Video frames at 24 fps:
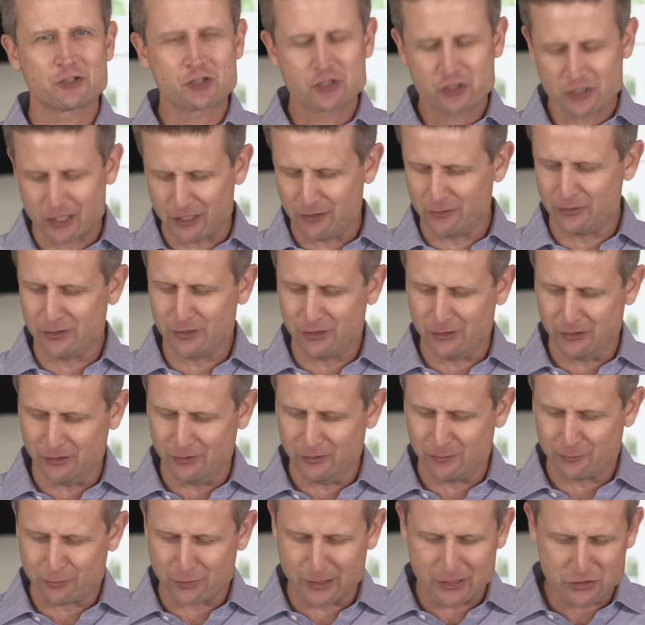show
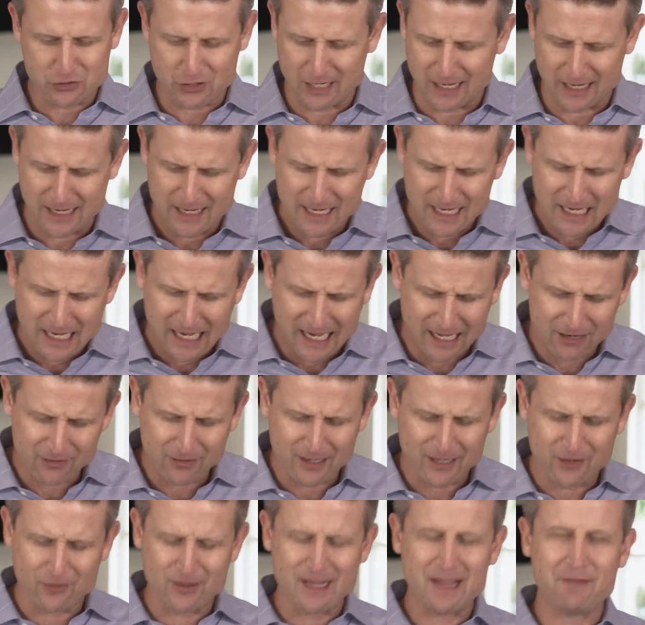you. Preacher, I, I,
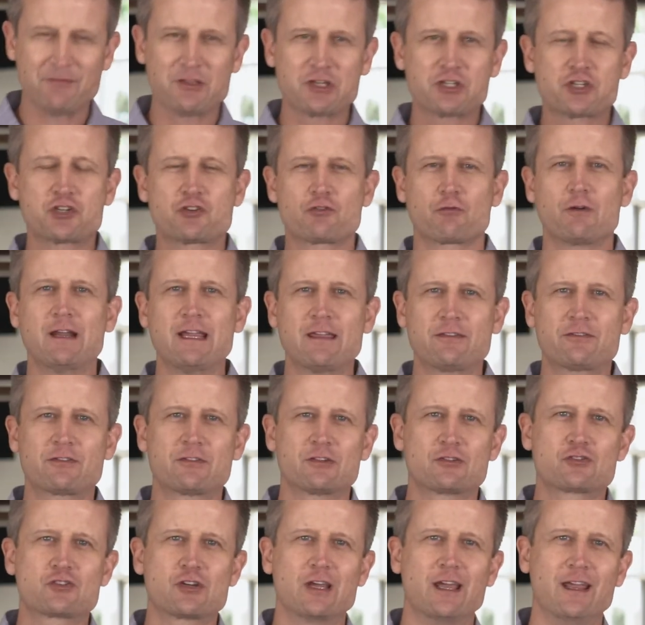don't, I don't have the
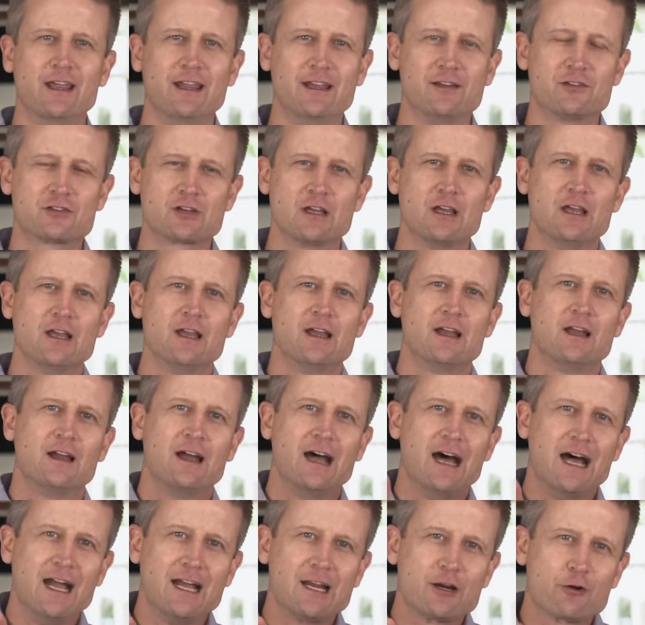strength to change.
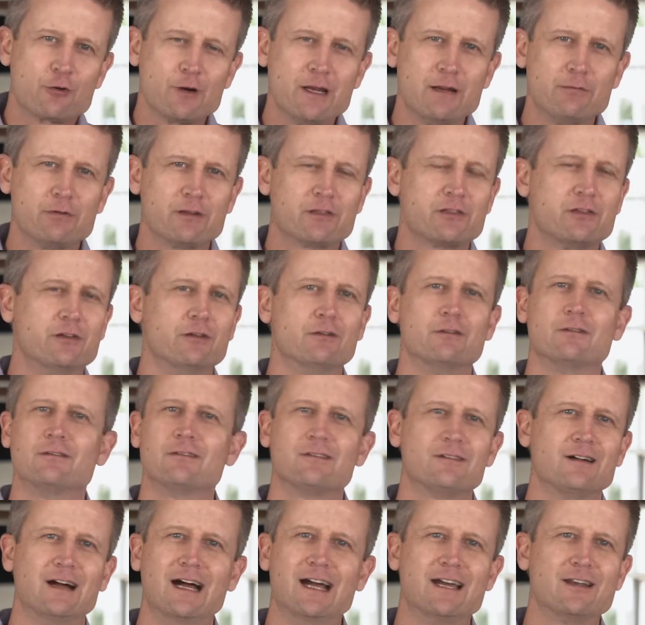I agree with you.
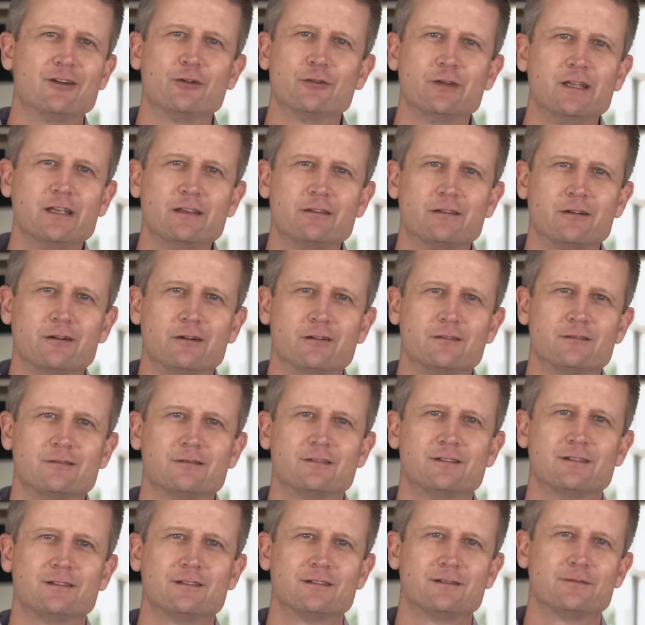I don't either.
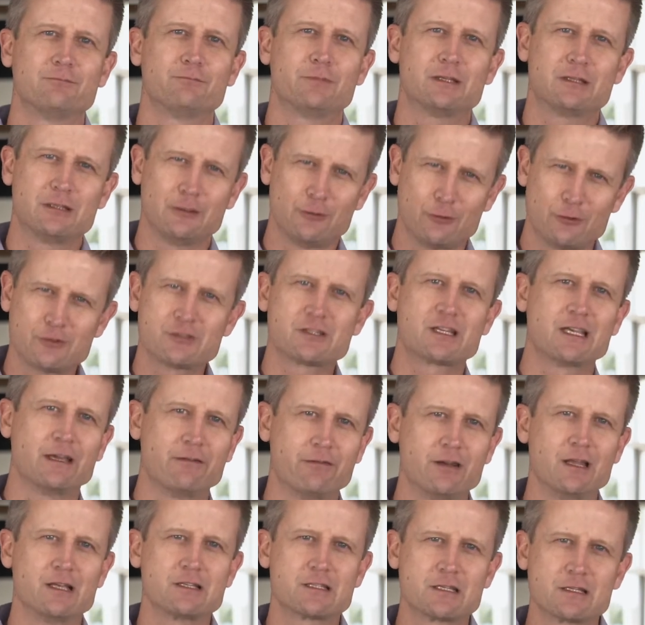But the Lord's
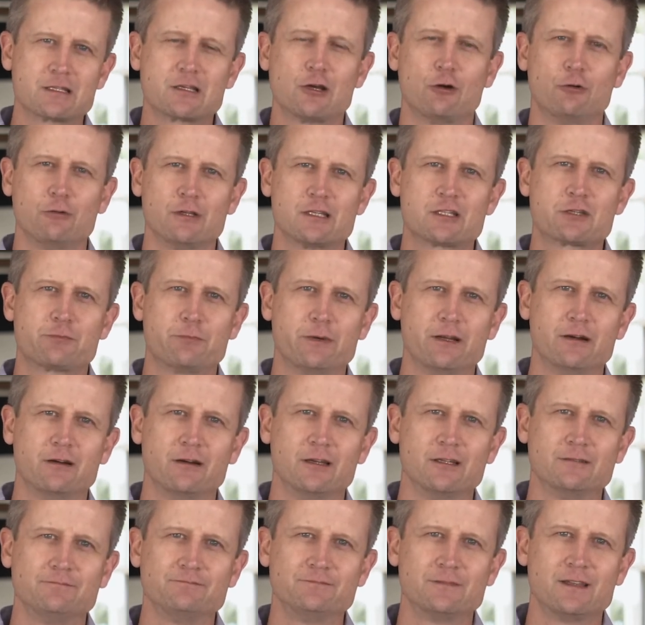given us His Holy
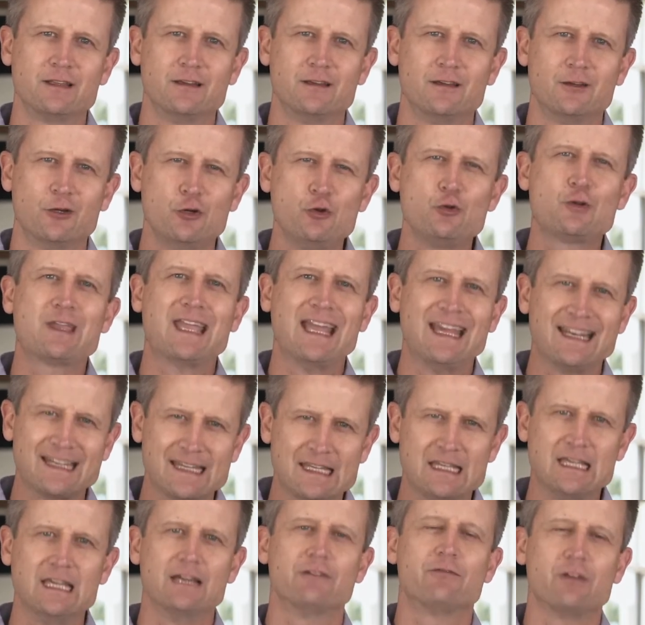Spirit who
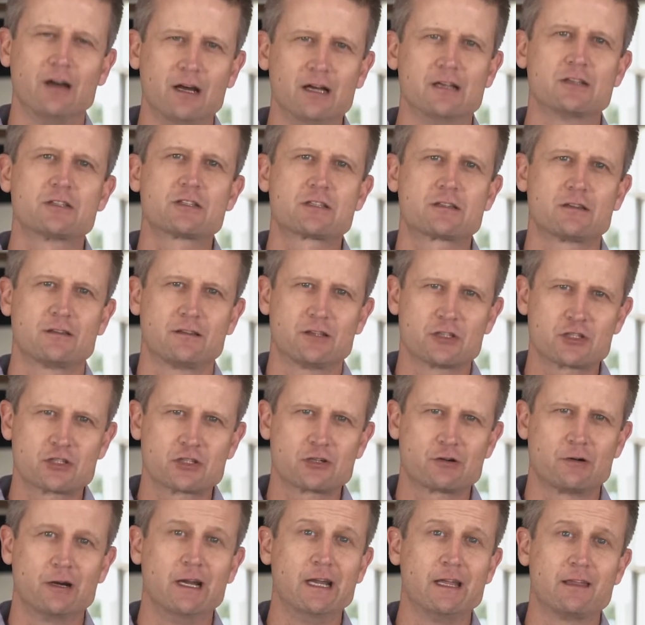can give us the
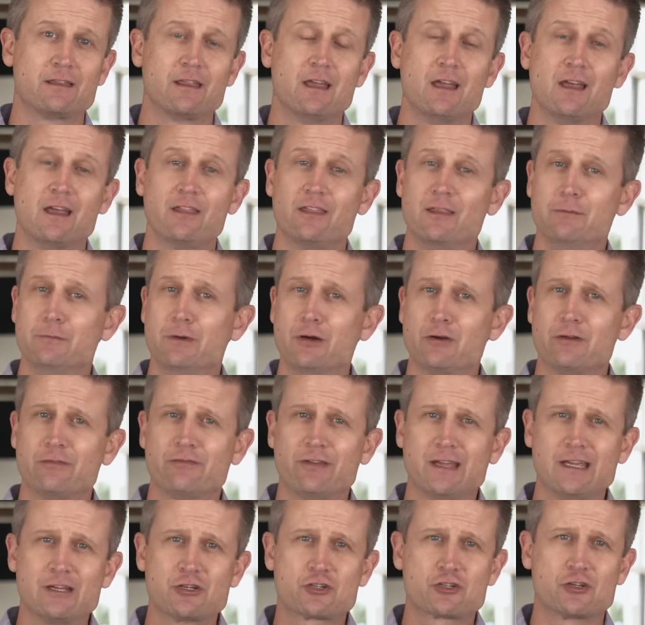strength, the
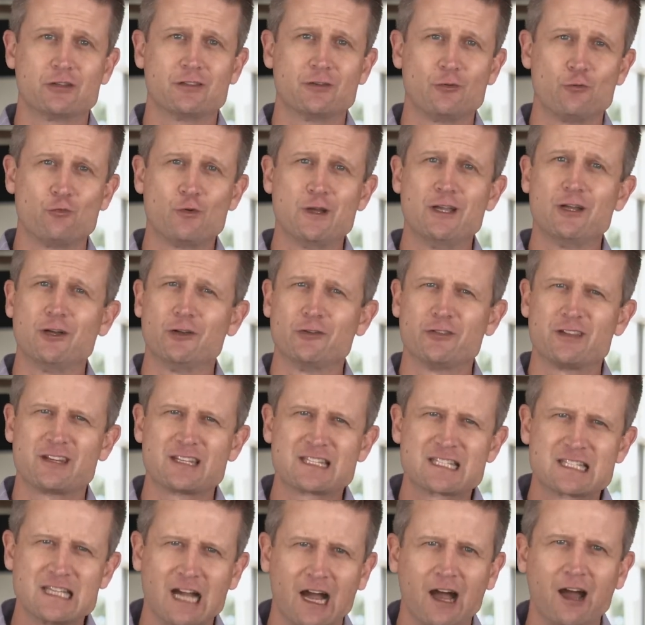motivation, the will, the
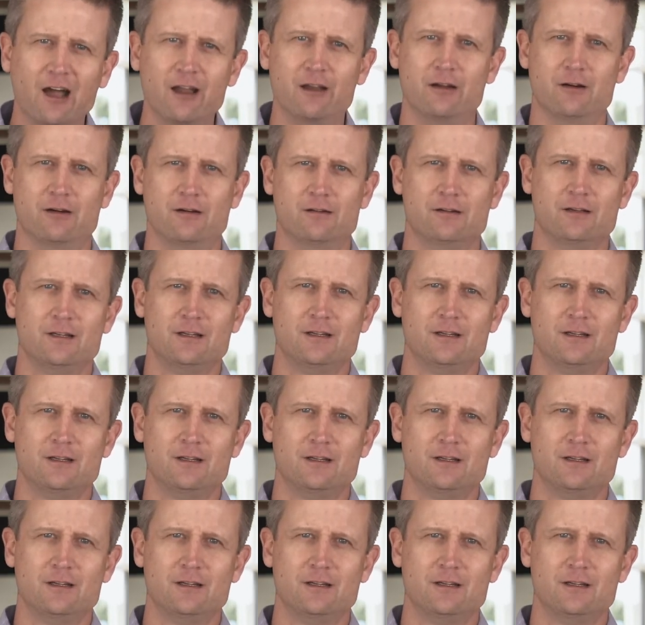desire